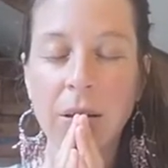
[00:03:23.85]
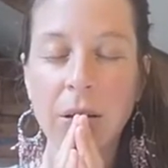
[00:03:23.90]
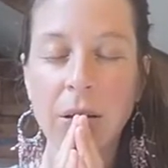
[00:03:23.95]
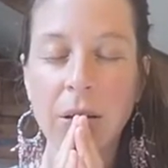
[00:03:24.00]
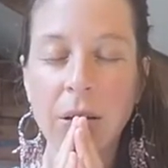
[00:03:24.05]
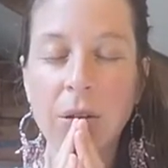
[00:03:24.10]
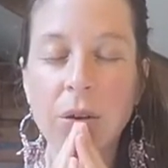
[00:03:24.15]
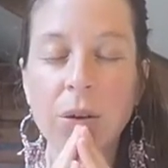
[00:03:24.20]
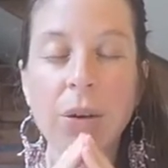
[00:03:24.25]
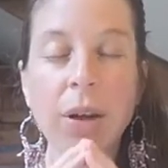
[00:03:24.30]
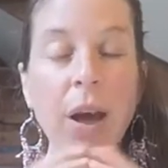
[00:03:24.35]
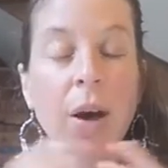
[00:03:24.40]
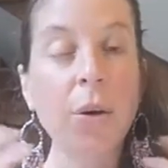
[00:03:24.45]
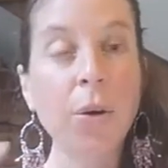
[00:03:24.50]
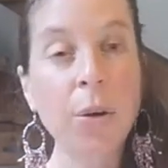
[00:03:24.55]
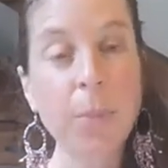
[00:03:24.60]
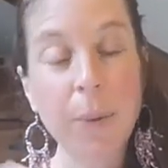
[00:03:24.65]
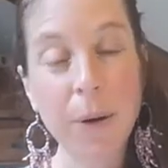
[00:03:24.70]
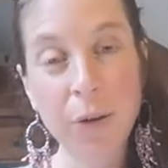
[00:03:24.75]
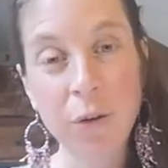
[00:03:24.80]
So yeah,
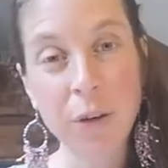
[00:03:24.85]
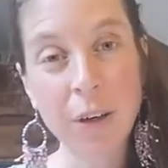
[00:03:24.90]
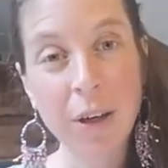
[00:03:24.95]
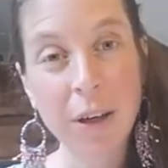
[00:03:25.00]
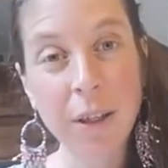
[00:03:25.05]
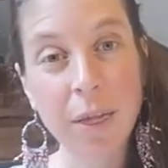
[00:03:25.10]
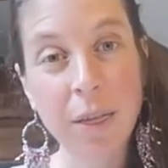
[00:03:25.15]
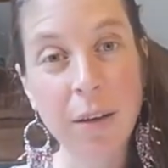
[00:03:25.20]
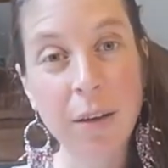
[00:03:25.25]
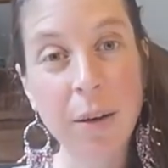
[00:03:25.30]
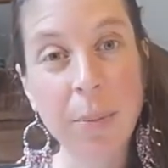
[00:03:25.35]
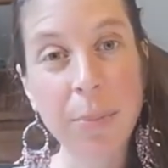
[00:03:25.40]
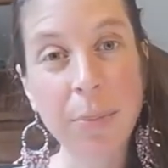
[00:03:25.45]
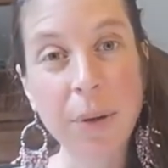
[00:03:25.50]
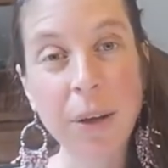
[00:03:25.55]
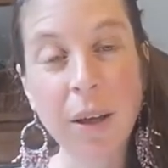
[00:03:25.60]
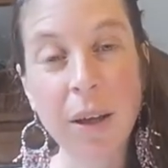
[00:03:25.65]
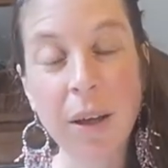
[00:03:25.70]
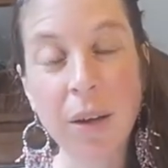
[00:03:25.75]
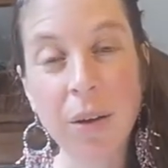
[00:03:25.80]
occupational
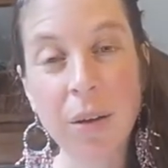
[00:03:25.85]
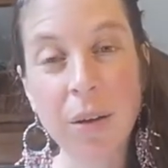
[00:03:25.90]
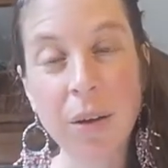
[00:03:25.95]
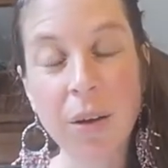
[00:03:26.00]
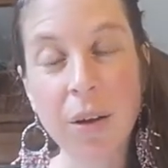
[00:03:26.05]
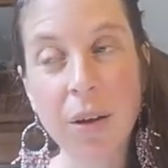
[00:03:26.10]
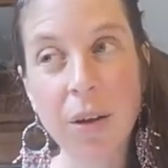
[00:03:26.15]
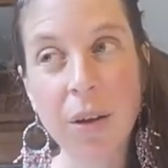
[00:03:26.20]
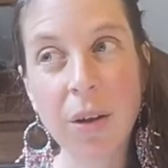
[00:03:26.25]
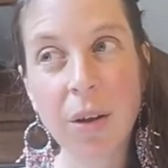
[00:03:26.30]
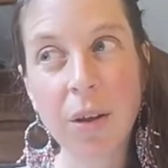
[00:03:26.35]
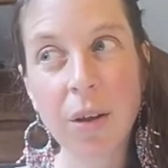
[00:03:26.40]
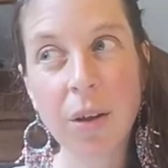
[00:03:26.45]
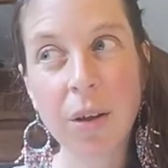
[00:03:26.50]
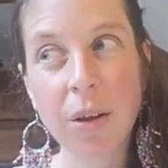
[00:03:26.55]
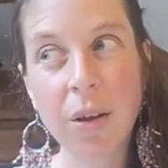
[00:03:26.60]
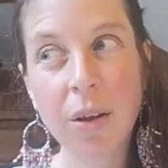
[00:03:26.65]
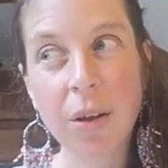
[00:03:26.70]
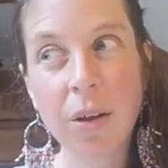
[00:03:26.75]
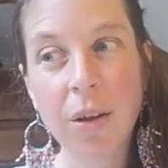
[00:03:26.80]
therapy.
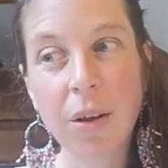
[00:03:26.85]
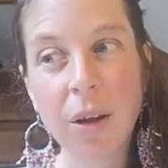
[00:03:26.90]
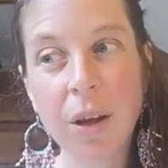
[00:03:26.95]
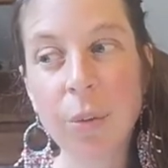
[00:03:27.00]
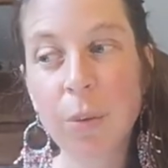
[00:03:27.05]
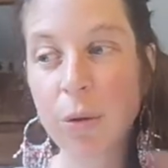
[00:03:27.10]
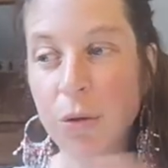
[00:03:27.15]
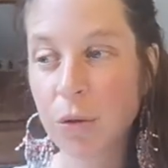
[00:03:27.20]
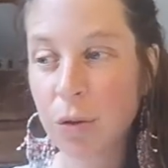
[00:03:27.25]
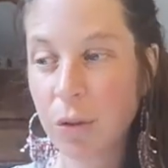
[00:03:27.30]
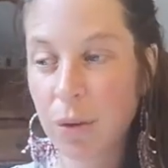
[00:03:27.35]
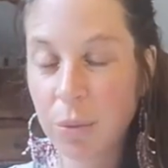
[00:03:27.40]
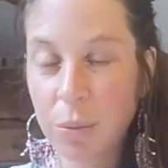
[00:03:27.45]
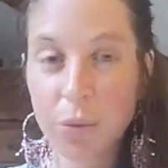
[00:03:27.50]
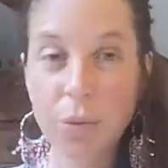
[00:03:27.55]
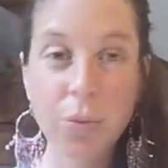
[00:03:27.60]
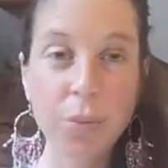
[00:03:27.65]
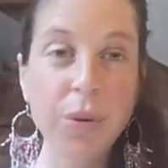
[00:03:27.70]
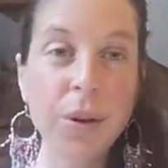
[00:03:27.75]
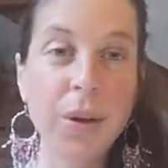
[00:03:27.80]
It was it
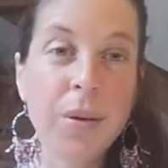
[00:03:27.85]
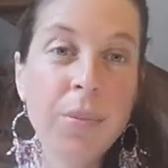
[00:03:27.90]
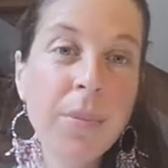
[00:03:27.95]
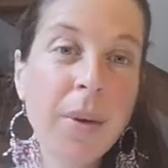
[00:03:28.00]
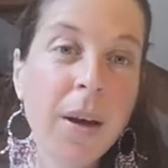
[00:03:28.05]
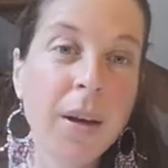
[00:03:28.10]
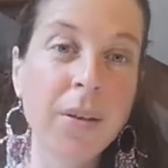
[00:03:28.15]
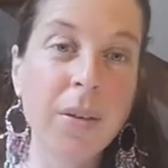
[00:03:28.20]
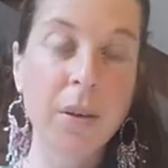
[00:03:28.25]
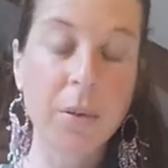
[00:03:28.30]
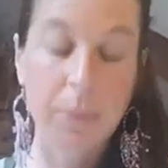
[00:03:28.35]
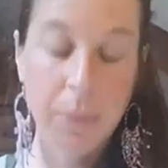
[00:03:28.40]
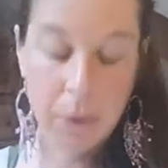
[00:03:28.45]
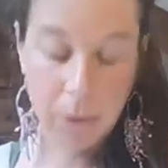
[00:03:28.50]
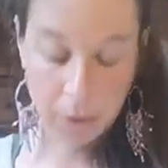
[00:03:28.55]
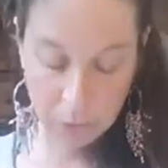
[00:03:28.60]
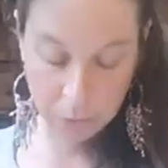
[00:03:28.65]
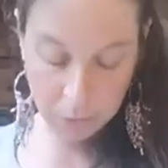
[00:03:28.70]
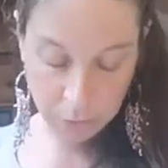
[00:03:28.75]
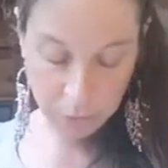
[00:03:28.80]
was really amazing
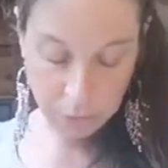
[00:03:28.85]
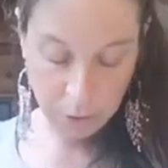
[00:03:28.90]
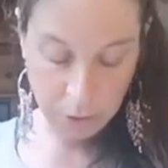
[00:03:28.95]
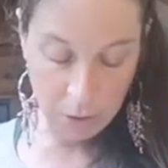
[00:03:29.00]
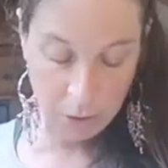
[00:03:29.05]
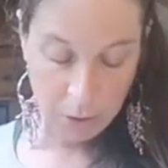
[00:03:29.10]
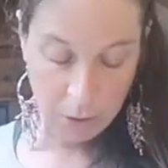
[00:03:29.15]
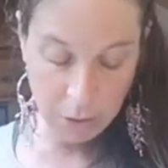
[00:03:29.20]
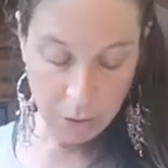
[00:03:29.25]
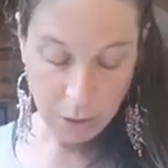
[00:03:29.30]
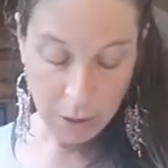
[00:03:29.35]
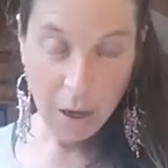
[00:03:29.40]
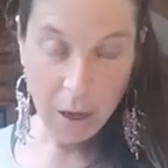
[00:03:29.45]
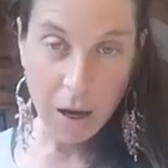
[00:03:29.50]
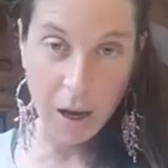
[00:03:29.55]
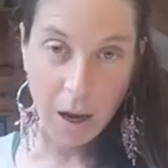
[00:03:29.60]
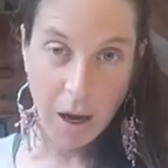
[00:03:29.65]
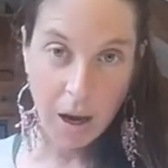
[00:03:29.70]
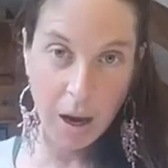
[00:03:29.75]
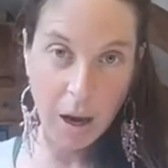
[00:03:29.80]
because
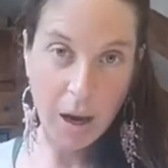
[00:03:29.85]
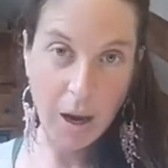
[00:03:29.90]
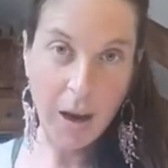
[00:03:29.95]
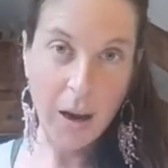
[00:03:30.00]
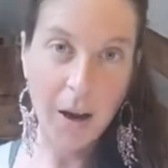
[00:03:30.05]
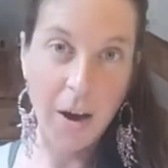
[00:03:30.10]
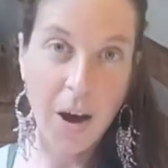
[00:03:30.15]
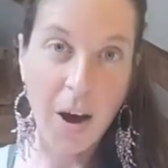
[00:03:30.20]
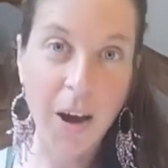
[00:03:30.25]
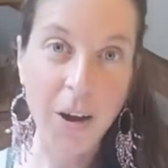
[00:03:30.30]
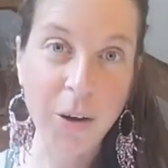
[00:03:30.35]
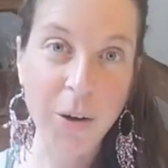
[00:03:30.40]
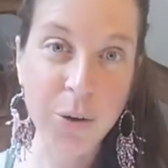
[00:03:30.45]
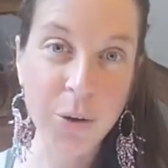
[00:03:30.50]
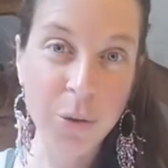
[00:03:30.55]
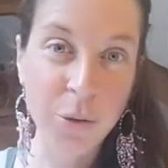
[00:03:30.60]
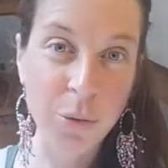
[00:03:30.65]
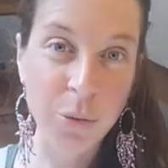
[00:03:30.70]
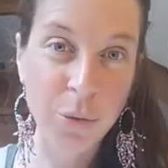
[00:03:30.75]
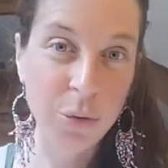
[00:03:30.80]
I
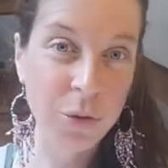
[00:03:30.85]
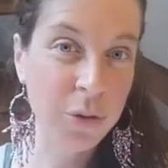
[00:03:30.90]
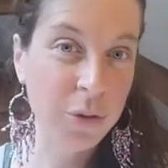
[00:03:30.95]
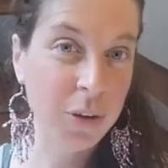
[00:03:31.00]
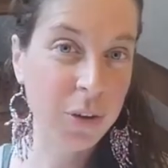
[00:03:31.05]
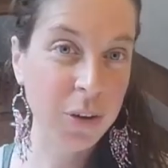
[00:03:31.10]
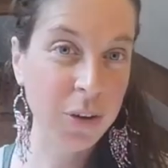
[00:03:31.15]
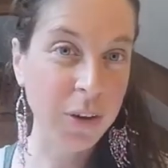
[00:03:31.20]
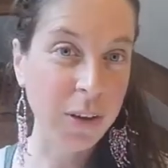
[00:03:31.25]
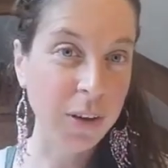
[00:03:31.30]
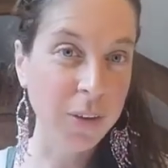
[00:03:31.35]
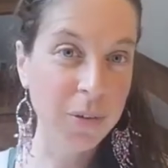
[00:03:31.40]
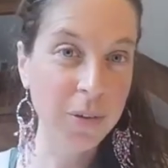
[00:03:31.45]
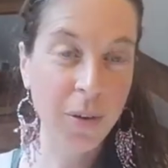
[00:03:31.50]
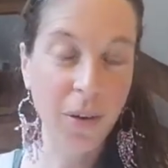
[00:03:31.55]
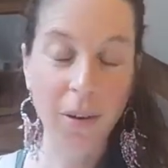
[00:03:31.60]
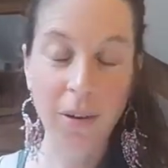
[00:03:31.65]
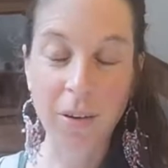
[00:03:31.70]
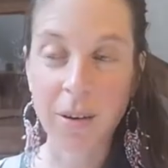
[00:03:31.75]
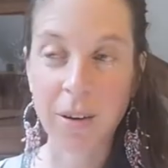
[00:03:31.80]
got to study
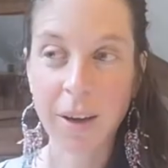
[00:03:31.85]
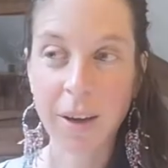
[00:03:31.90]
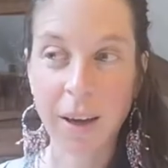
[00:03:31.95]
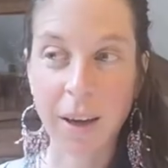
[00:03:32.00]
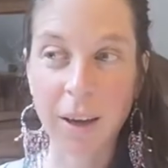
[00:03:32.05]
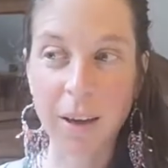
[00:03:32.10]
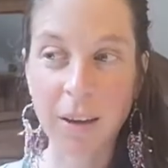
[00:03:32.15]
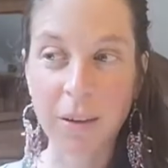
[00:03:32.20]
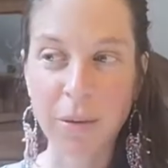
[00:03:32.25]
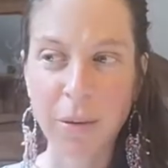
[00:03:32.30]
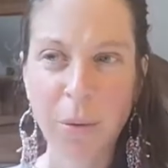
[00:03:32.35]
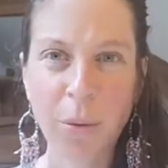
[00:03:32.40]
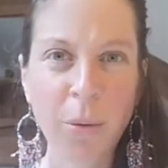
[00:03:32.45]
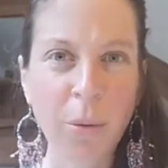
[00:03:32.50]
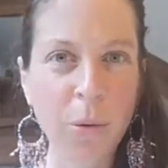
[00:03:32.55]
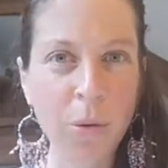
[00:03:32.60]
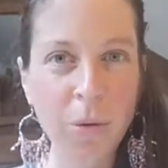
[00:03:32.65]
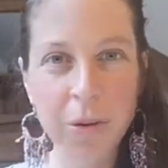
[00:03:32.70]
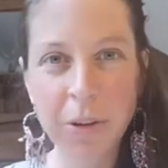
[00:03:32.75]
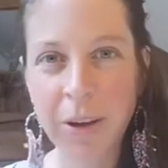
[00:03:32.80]
like
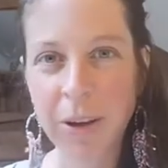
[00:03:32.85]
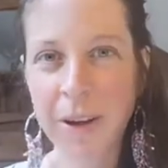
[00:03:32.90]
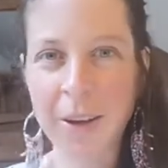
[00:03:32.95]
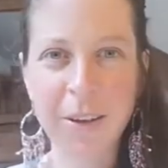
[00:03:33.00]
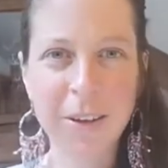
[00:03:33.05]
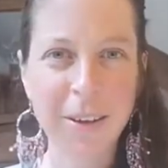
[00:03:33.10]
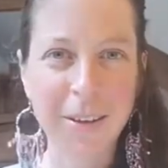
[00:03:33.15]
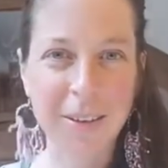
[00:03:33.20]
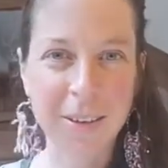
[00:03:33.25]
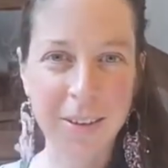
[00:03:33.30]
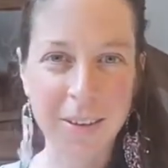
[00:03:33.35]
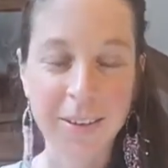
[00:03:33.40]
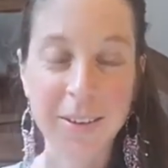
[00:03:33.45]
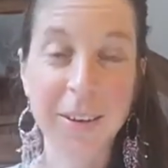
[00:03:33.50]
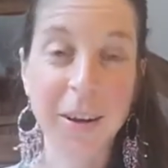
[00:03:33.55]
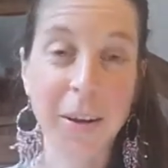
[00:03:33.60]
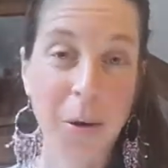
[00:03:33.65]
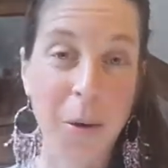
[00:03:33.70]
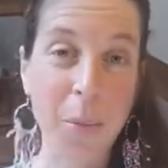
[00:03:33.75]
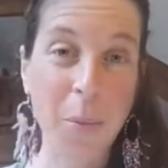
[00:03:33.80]
all the illnesses,
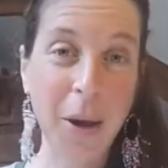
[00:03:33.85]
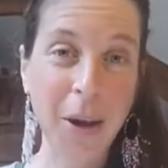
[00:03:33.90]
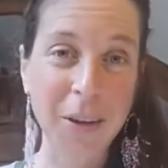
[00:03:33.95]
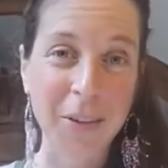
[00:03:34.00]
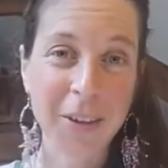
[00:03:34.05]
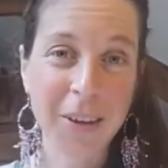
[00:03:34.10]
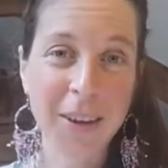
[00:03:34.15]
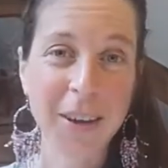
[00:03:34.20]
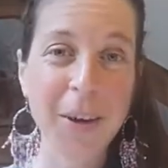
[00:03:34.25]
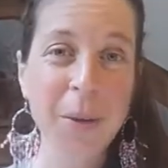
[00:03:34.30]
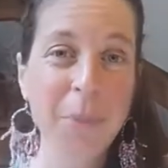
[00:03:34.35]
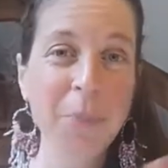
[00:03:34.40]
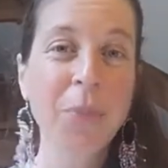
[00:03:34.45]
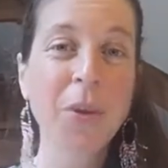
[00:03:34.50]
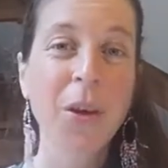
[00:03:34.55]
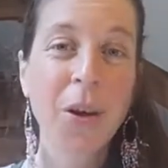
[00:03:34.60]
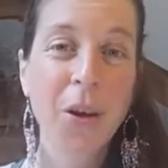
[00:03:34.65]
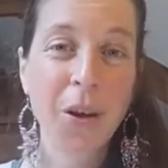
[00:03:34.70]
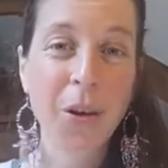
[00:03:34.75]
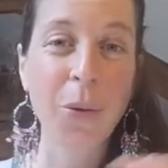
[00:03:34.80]
amazing,
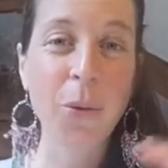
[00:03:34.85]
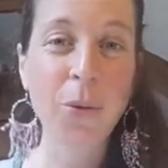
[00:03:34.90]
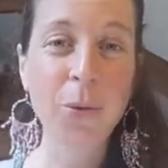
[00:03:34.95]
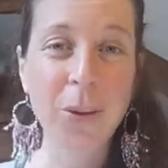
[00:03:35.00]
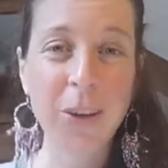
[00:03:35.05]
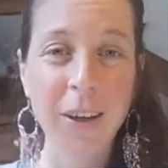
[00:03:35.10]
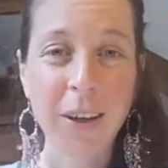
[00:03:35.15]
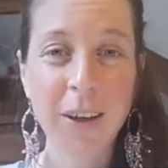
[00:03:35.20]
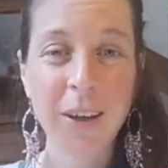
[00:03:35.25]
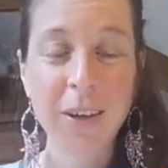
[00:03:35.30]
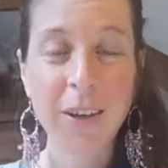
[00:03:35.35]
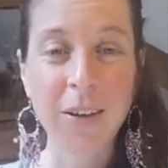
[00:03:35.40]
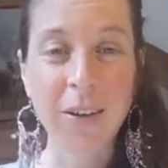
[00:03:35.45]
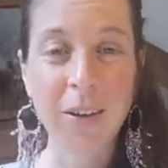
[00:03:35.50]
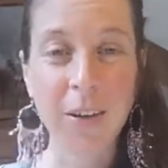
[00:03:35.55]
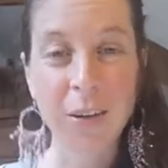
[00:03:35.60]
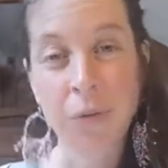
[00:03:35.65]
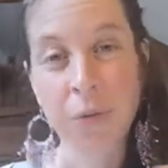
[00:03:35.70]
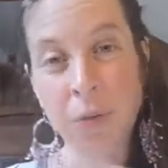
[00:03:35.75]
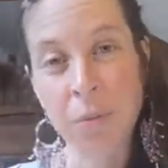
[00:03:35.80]
all the
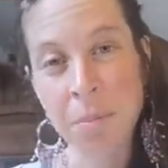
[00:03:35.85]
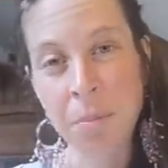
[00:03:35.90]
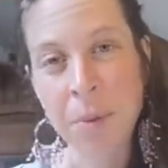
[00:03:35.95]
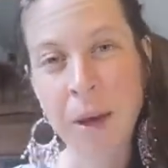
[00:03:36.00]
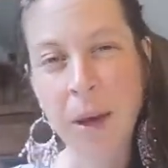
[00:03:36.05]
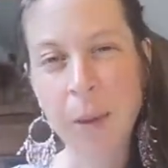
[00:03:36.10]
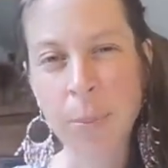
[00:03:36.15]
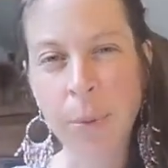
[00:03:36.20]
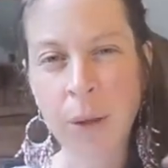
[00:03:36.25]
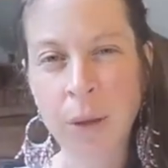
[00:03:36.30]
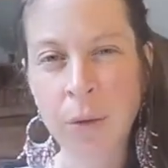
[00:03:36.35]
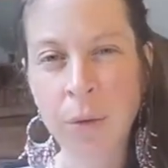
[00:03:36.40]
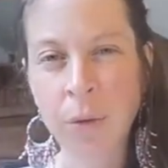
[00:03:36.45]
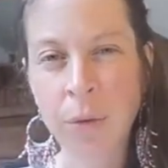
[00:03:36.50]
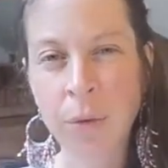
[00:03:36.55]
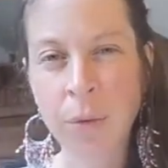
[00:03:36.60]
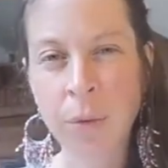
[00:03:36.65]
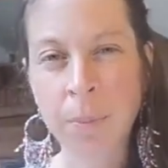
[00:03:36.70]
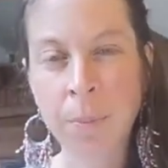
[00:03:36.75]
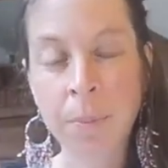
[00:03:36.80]
illnesses from baby
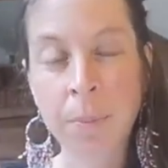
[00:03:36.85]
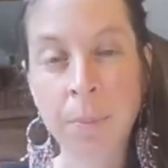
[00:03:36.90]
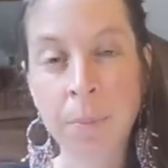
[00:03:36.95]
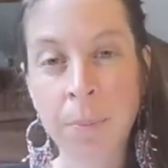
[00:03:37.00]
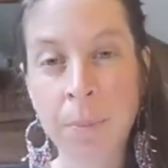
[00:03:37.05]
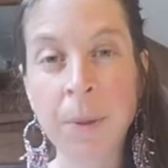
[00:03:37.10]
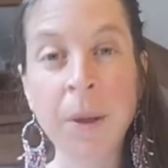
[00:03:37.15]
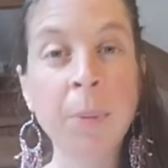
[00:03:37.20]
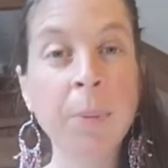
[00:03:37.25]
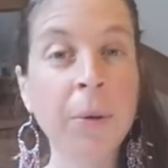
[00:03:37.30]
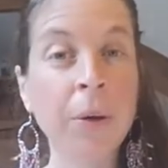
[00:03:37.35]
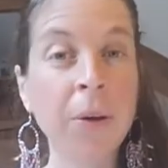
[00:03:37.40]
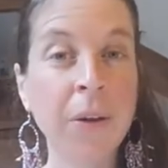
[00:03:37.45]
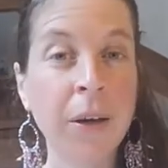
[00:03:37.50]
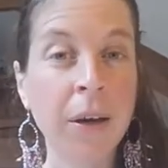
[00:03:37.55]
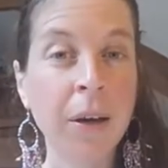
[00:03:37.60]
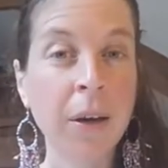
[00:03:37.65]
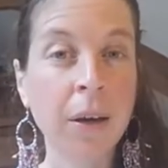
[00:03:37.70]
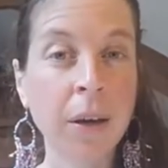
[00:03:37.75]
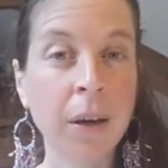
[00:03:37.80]
to people
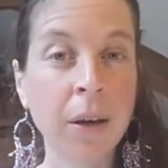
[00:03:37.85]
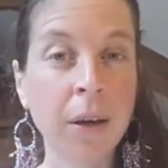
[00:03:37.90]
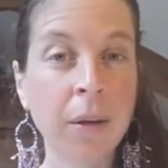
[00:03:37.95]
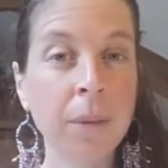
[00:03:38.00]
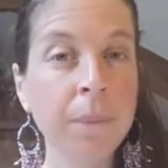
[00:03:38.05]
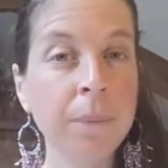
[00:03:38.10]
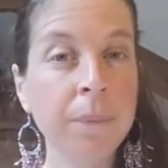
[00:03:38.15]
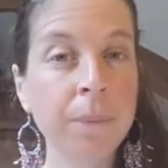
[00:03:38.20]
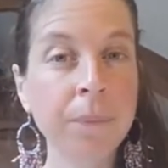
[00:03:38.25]
dying,